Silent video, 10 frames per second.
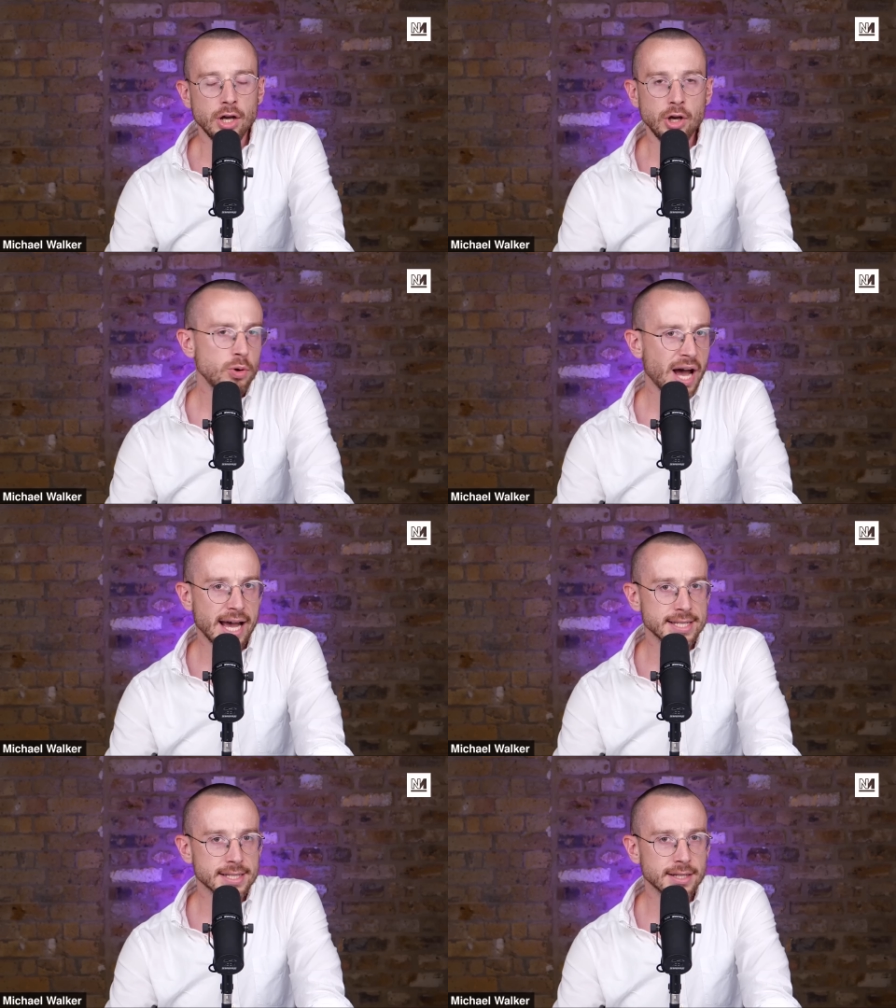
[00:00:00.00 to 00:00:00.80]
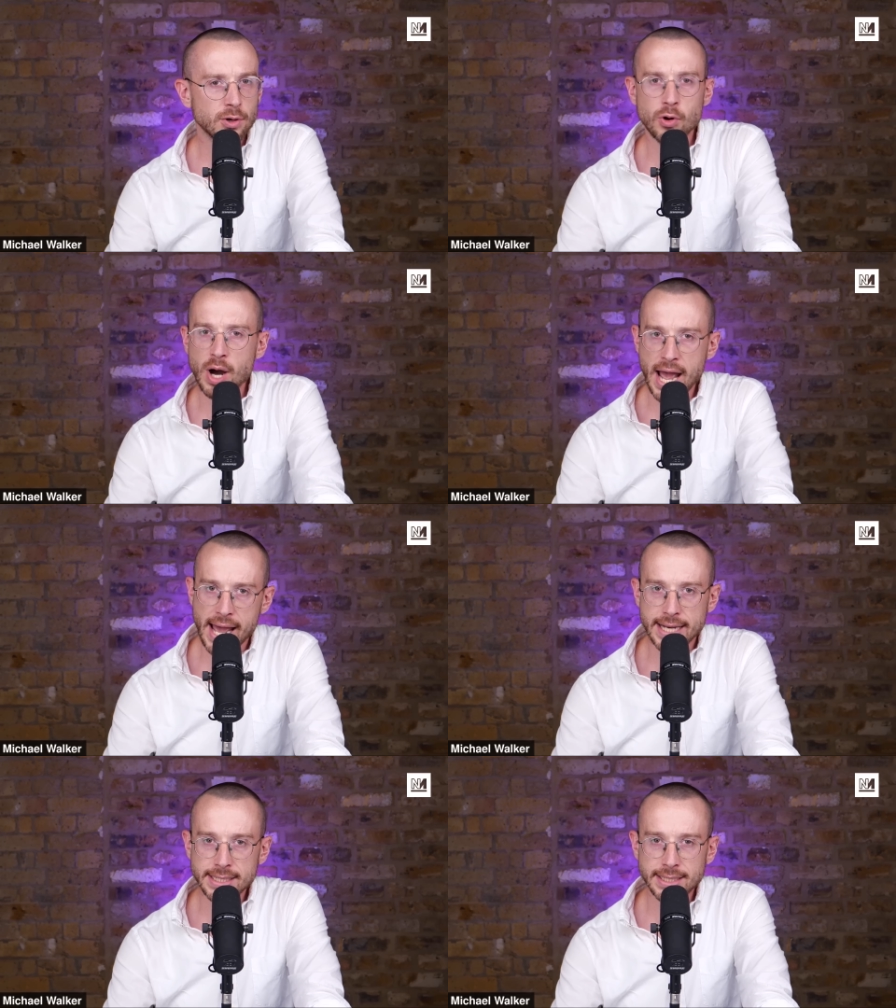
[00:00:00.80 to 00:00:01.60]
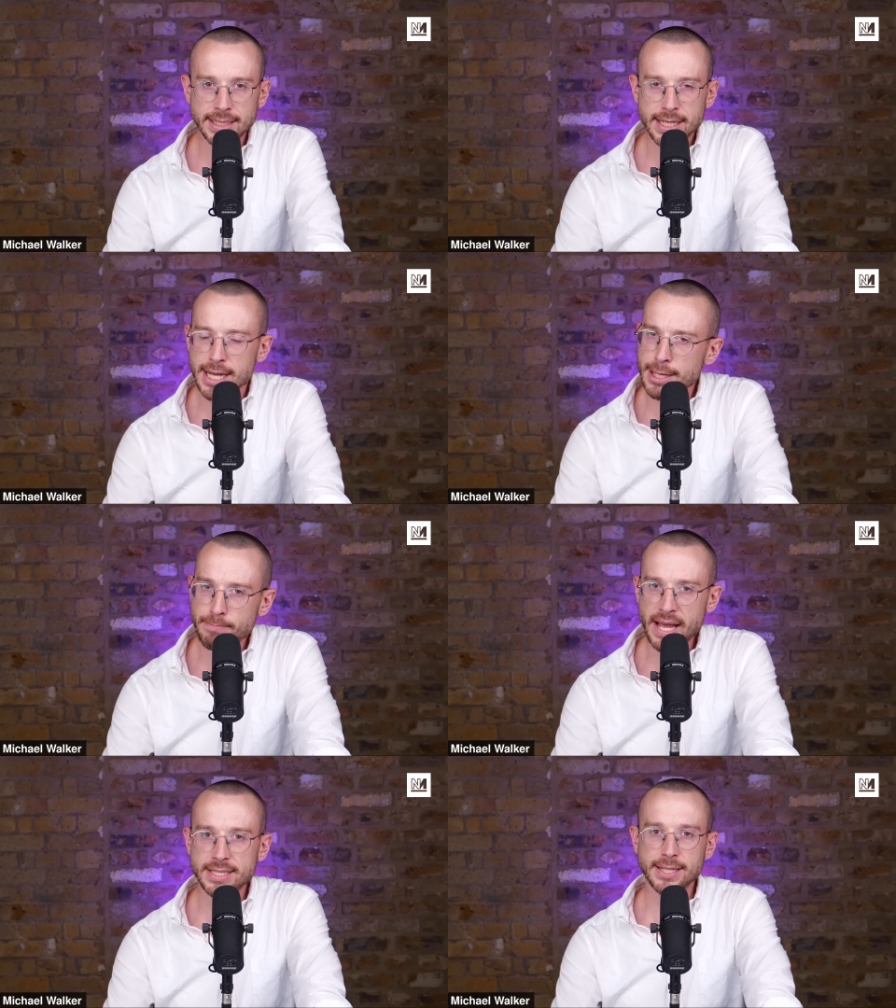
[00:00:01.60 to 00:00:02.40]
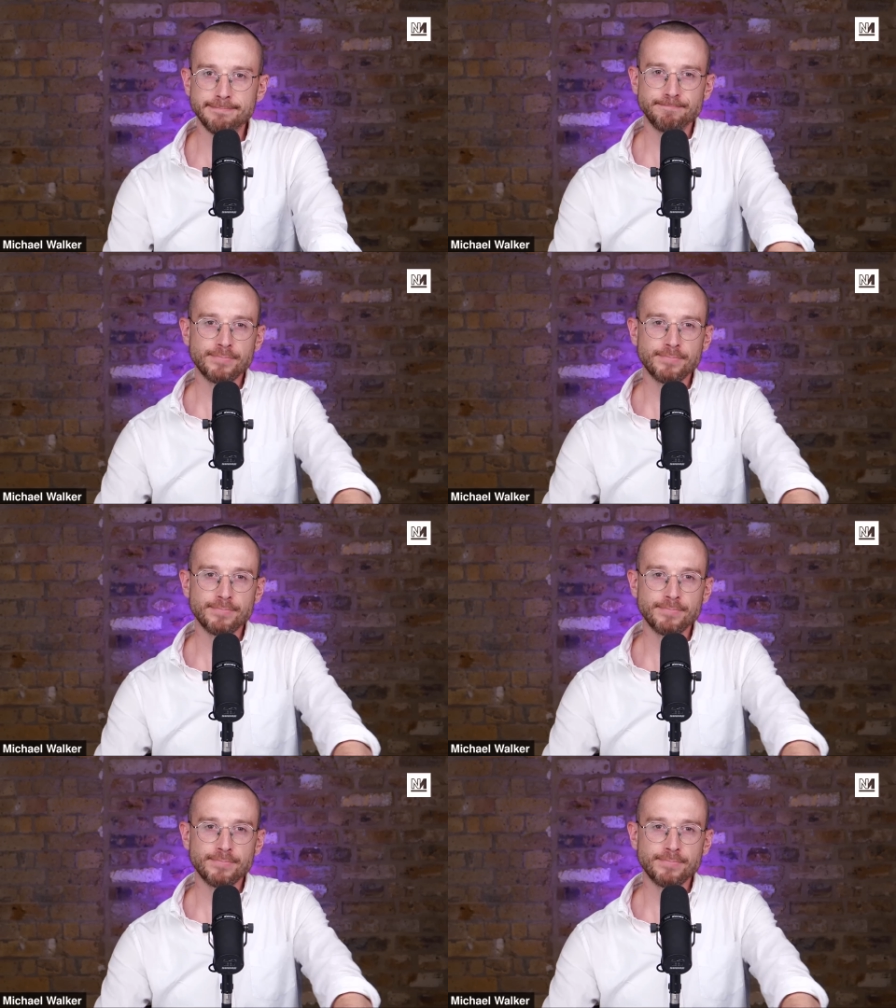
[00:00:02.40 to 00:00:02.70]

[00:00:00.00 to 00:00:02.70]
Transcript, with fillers: Who has or had it better?